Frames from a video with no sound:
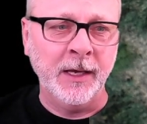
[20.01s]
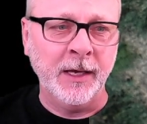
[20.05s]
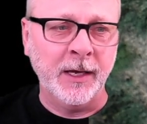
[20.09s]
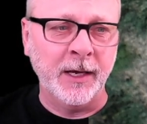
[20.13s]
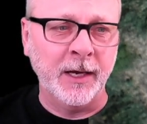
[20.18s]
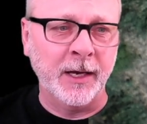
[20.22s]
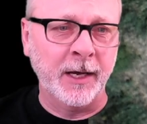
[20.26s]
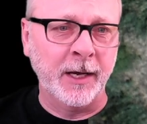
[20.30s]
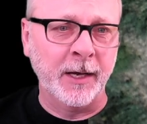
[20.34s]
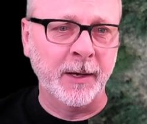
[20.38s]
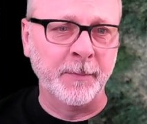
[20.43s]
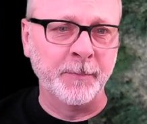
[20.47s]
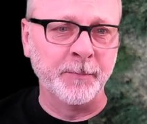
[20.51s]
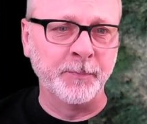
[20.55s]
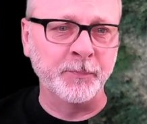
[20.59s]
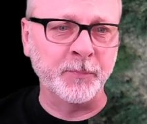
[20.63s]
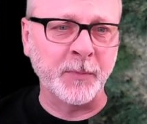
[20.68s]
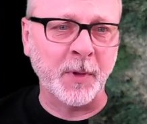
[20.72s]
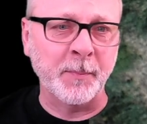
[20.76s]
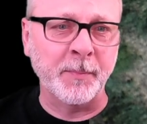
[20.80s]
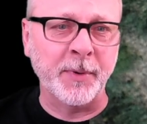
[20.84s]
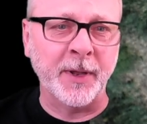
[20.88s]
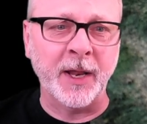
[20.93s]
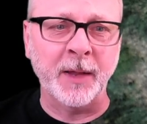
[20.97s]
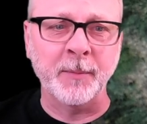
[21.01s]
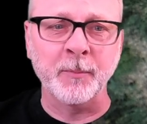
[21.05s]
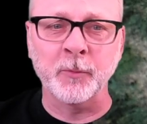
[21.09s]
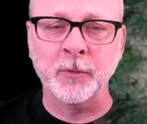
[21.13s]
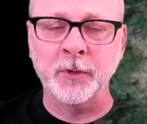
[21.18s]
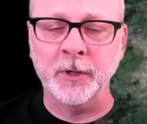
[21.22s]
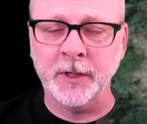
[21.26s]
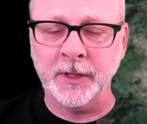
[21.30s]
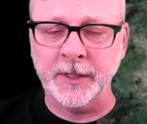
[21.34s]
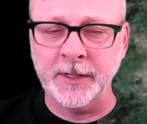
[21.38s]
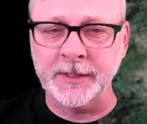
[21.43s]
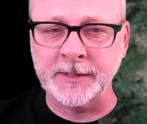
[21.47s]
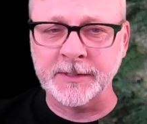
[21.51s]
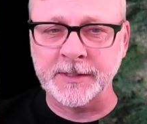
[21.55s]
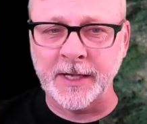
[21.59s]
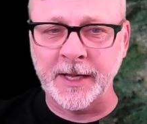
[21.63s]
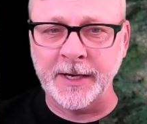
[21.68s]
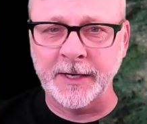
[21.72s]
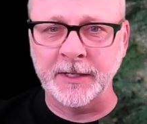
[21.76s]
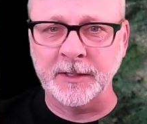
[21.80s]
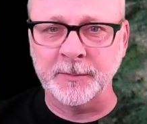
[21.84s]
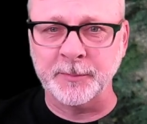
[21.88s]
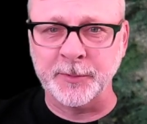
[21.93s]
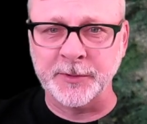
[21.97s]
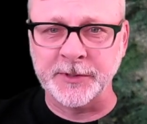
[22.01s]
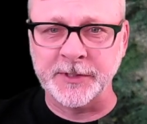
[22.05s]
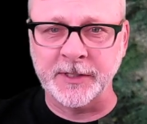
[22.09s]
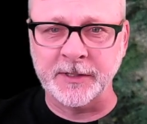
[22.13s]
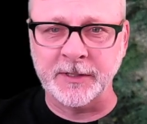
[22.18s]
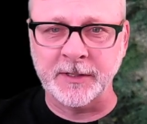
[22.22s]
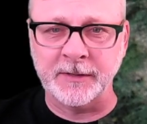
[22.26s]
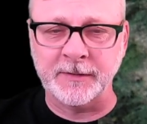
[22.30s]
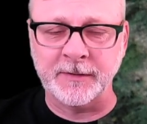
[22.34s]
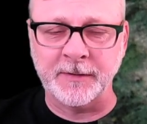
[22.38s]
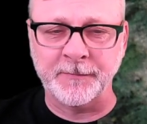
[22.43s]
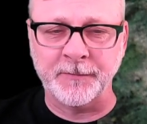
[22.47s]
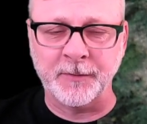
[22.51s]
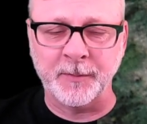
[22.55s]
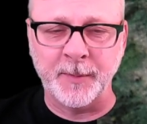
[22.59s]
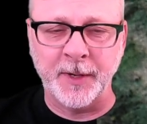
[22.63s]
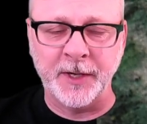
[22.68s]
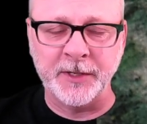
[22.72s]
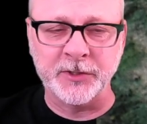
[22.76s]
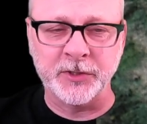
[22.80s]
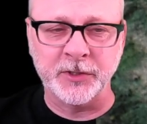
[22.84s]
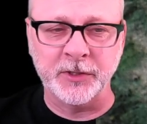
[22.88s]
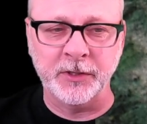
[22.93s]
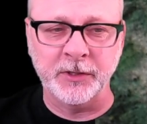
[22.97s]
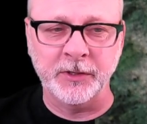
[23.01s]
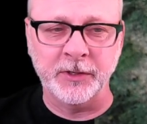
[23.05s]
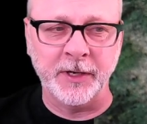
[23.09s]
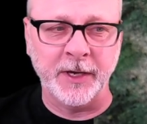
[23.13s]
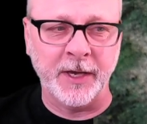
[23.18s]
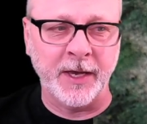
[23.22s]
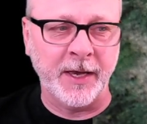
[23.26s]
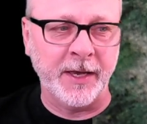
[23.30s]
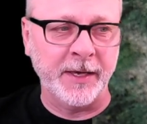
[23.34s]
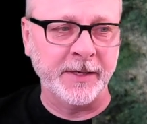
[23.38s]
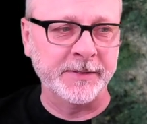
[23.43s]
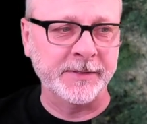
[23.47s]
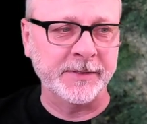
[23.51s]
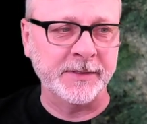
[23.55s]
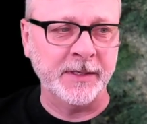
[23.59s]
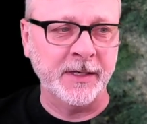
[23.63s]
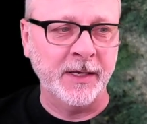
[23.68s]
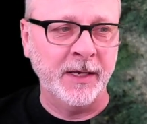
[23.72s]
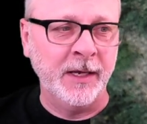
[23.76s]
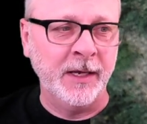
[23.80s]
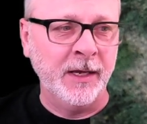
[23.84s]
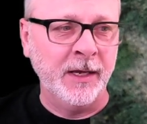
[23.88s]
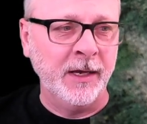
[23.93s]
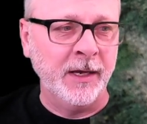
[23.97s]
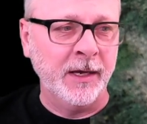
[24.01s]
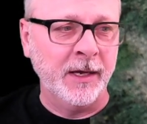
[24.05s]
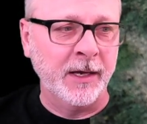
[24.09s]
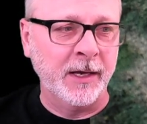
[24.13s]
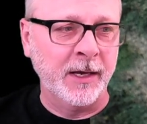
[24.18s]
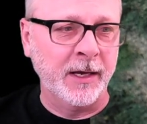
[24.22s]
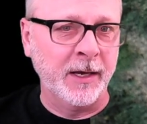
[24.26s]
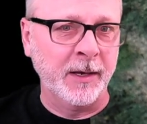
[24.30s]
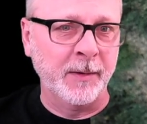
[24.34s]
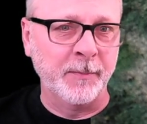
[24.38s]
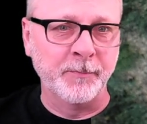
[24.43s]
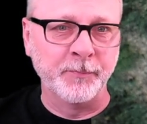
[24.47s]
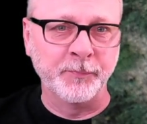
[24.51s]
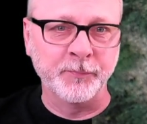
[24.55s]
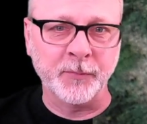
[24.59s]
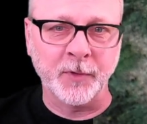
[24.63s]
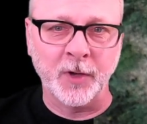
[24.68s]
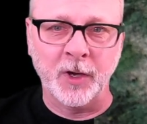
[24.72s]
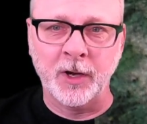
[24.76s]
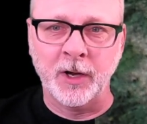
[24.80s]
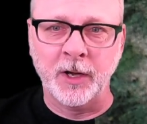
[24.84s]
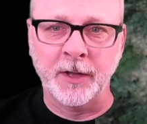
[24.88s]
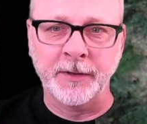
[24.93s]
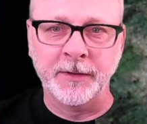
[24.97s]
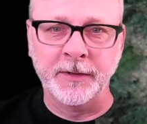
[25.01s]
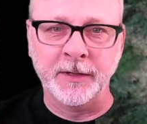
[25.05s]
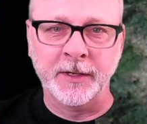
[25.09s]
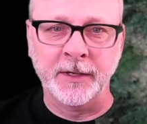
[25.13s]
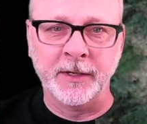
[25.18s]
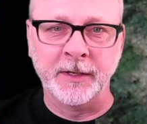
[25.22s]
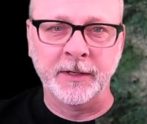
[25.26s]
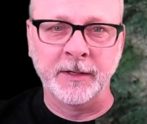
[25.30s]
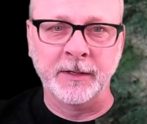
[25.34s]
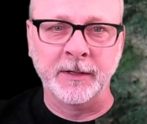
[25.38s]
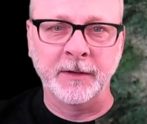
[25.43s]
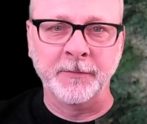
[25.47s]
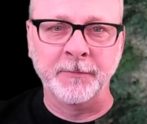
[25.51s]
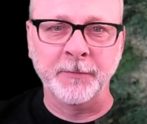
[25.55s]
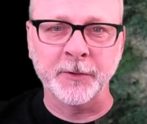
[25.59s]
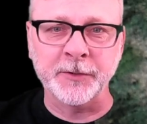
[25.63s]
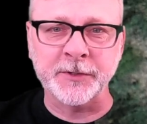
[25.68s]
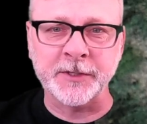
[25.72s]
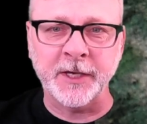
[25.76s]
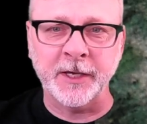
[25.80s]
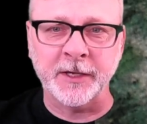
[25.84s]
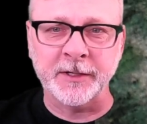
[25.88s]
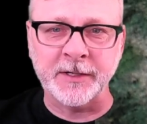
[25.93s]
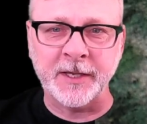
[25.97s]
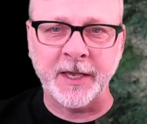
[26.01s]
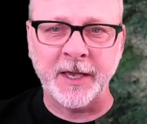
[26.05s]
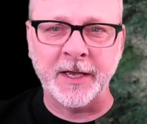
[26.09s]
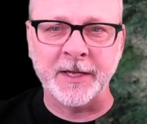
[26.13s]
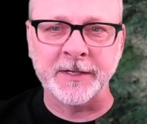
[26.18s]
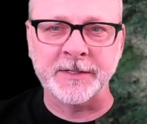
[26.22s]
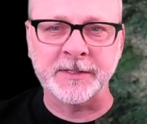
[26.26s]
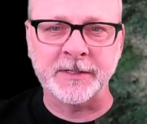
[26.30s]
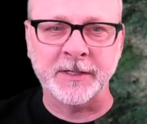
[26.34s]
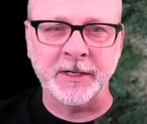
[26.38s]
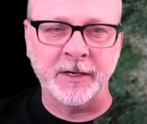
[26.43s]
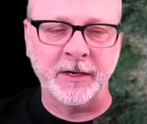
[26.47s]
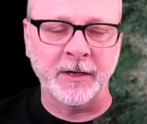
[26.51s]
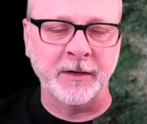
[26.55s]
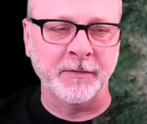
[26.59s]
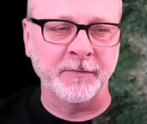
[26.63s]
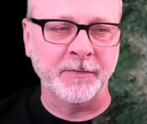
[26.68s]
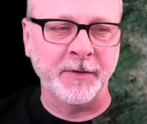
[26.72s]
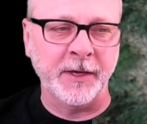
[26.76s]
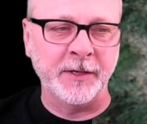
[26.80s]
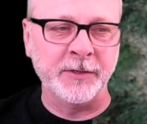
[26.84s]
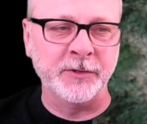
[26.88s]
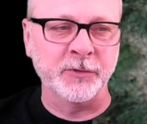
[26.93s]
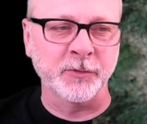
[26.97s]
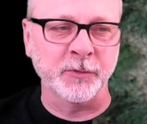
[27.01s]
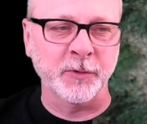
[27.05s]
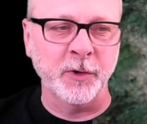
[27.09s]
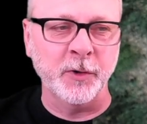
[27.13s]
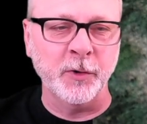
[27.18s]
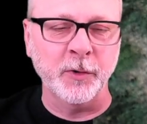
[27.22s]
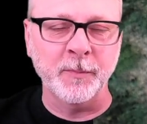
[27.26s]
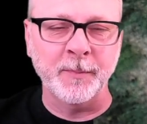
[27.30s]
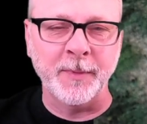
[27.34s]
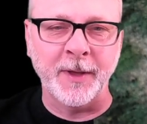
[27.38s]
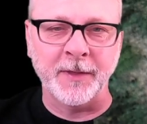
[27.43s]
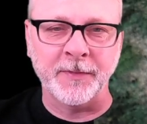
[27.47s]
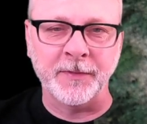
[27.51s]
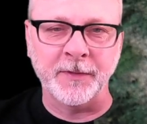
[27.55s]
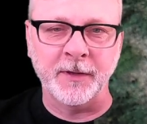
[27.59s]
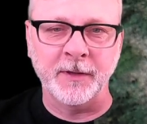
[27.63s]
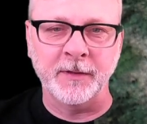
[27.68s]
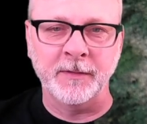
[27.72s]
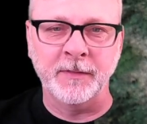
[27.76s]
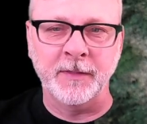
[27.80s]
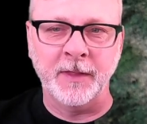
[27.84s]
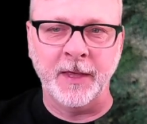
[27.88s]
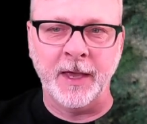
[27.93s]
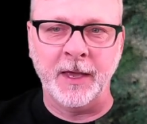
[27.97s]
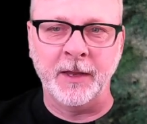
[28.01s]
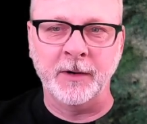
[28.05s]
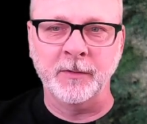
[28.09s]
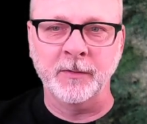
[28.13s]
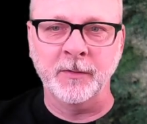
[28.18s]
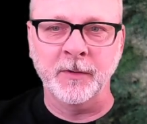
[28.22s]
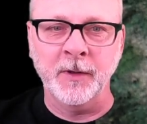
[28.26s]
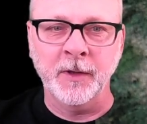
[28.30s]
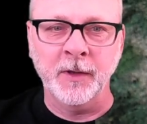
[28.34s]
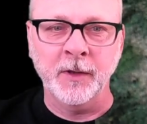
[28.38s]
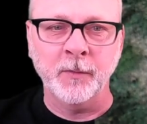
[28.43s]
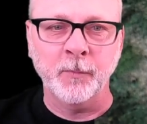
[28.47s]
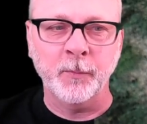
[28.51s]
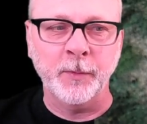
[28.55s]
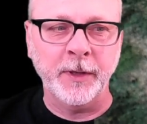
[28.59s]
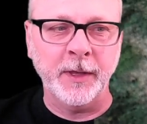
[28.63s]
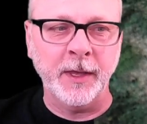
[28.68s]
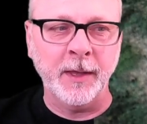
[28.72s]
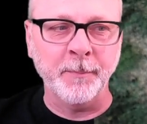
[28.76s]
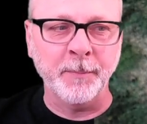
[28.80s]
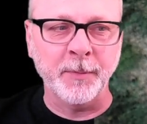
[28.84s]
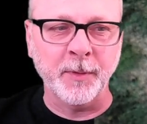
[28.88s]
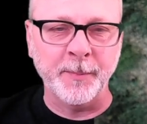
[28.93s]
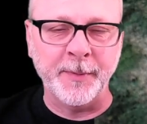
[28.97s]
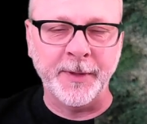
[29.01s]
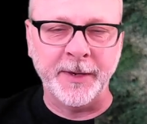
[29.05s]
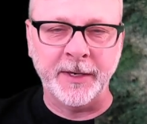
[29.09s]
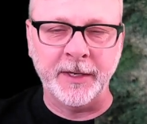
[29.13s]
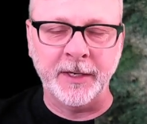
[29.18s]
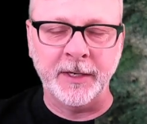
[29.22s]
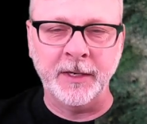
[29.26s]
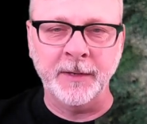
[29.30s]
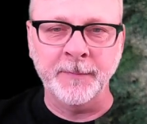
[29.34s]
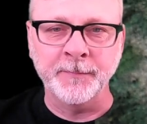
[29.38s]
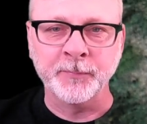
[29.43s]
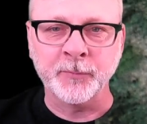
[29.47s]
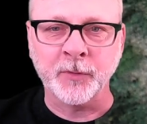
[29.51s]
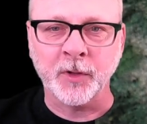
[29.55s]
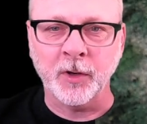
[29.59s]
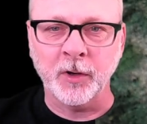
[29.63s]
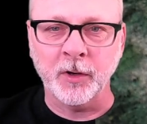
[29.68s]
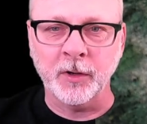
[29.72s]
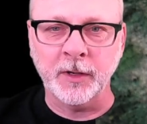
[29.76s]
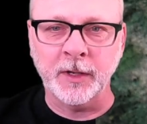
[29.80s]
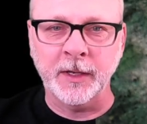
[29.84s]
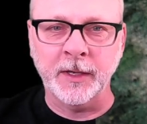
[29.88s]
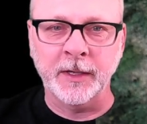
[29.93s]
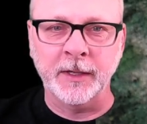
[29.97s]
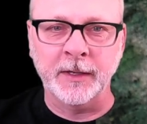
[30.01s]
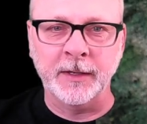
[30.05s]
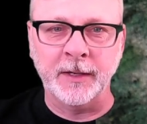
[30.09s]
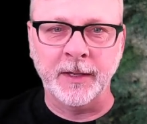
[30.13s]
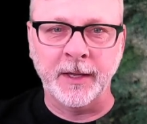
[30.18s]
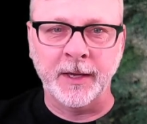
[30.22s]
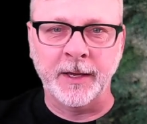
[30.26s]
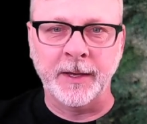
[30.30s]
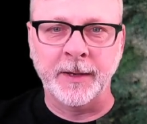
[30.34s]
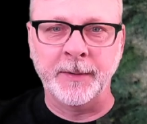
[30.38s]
But I'm really excited to present this information to you guys on a full-scale test of a drone method that we implemented in